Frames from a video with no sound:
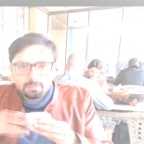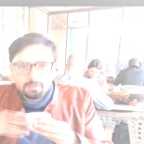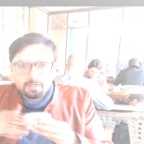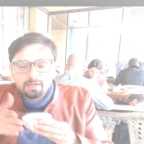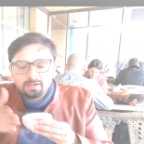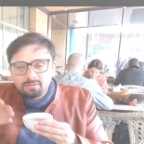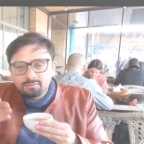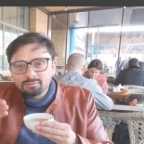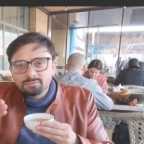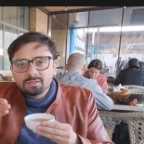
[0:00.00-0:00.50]

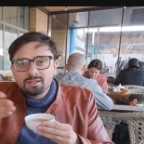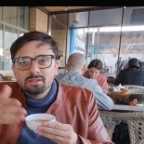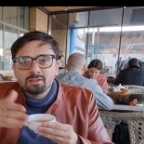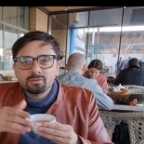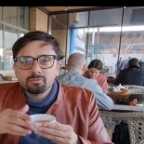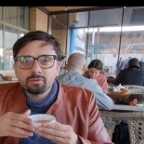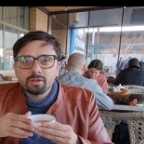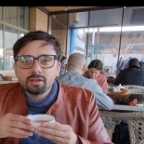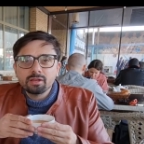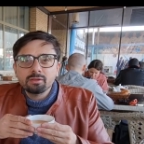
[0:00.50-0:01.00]
My
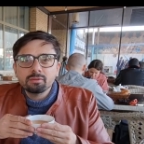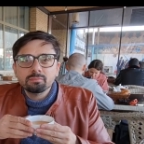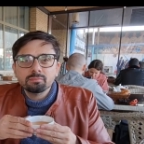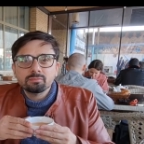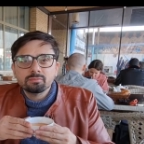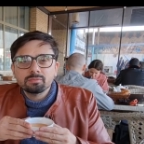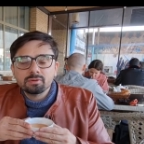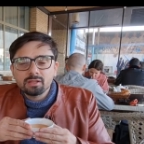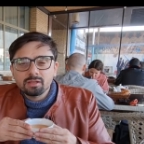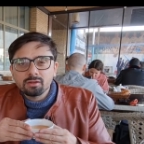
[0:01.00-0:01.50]
very
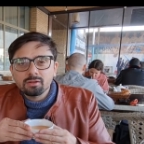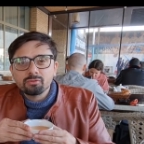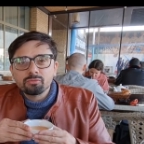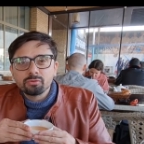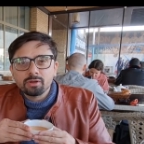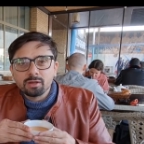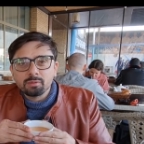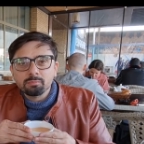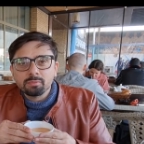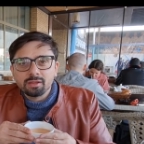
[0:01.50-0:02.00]

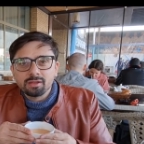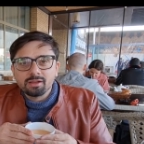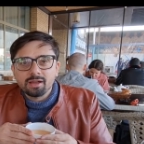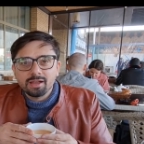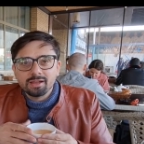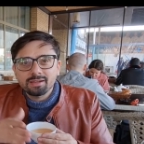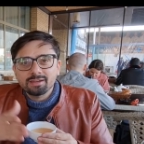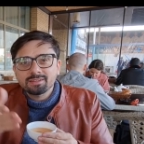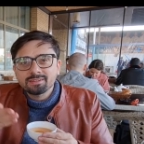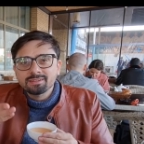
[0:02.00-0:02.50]
dear friend, my
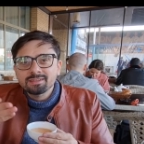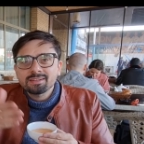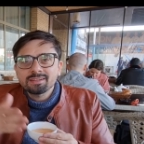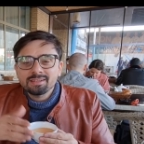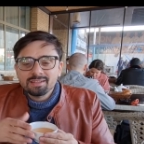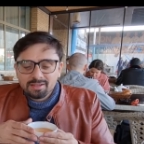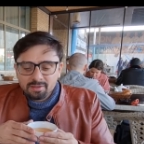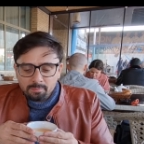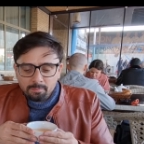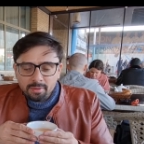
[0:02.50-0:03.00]
guide,
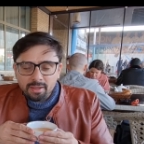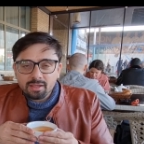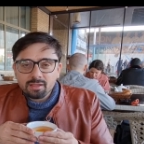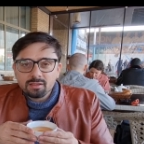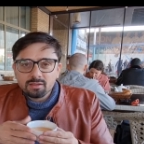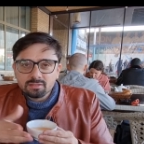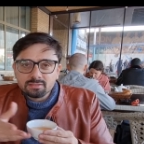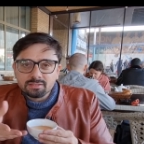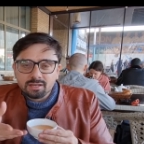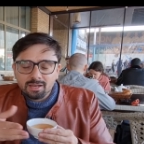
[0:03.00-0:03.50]

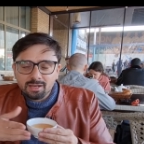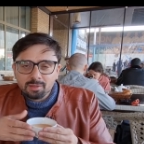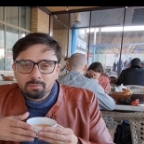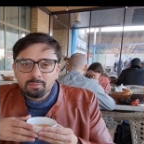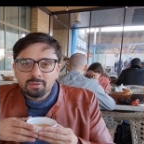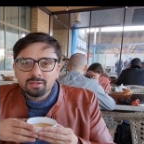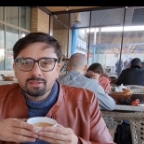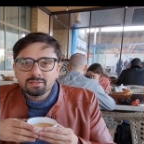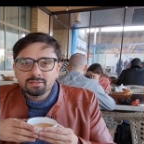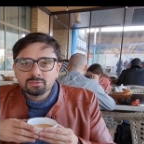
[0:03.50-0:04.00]
Bek, is
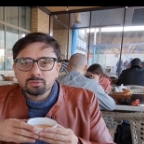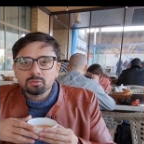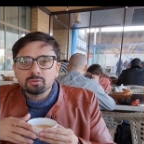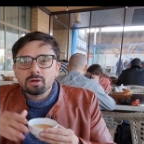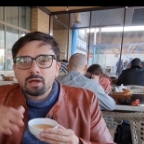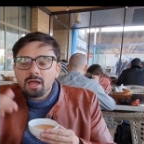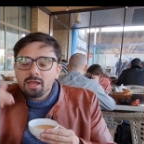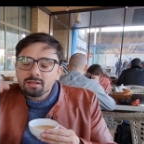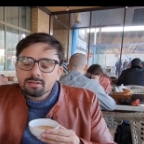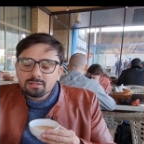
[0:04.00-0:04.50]
telling me.
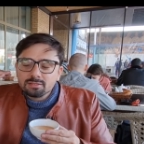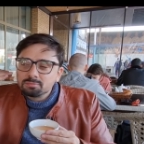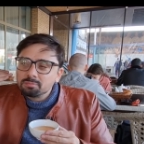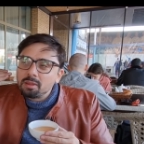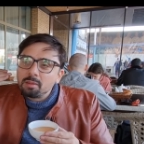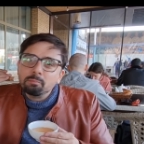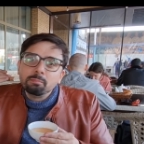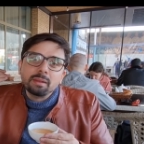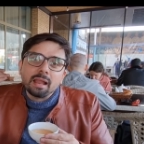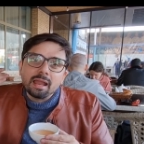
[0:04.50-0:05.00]
So
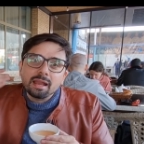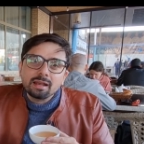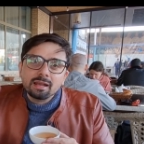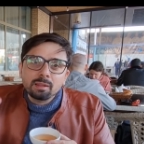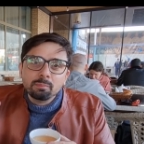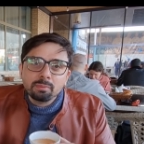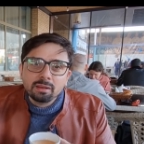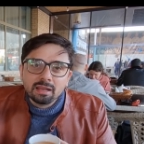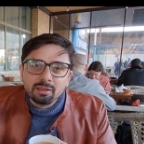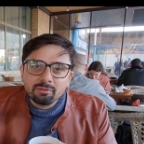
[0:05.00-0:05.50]
I'm
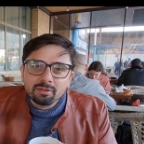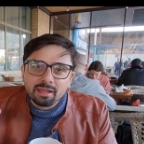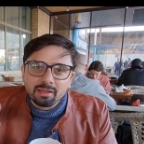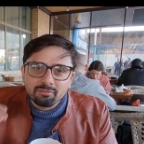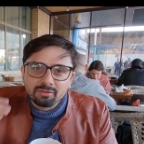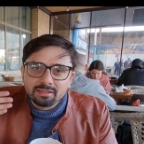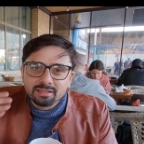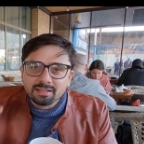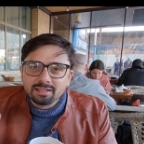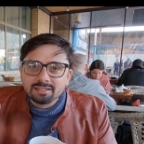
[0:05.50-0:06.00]
blindly
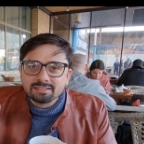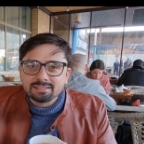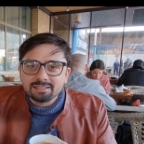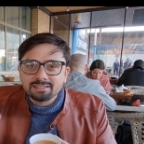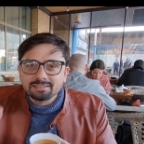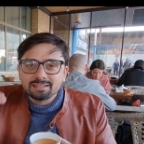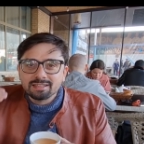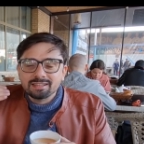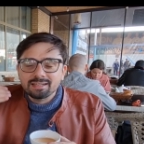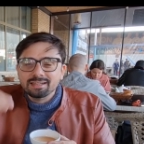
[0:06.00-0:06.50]
believing everything he
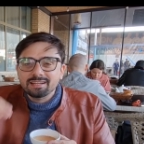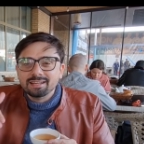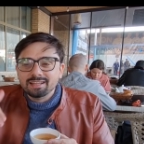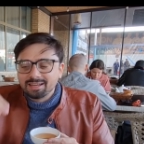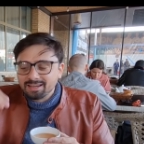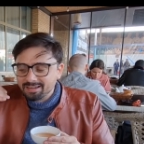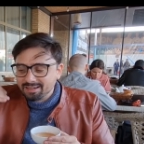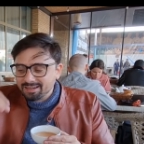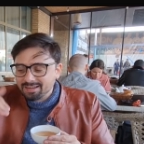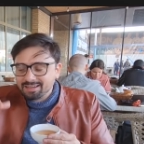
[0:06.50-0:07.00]
says and
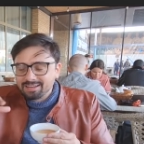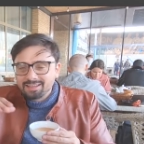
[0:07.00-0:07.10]
eating and